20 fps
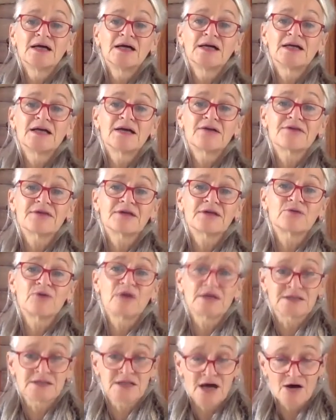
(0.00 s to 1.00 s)
And I think
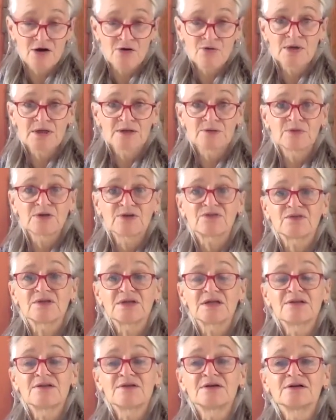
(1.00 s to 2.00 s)
right now, when we
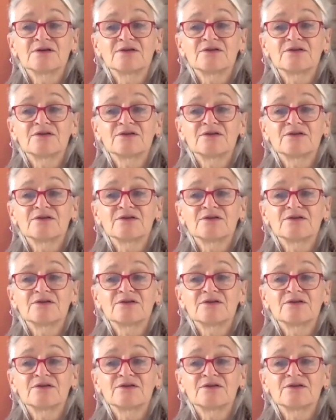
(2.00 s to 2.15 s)
see the